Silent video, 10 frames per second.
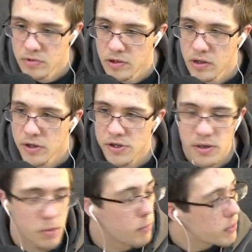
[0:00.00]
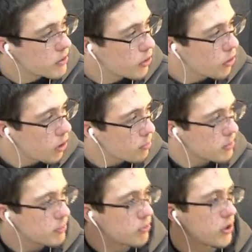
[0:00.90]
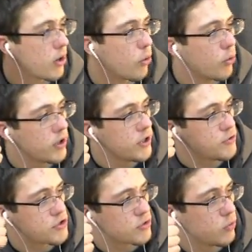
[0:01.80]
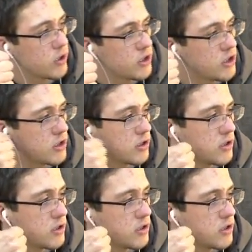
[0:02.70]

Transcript: Because think about, there are people that only use Twitch,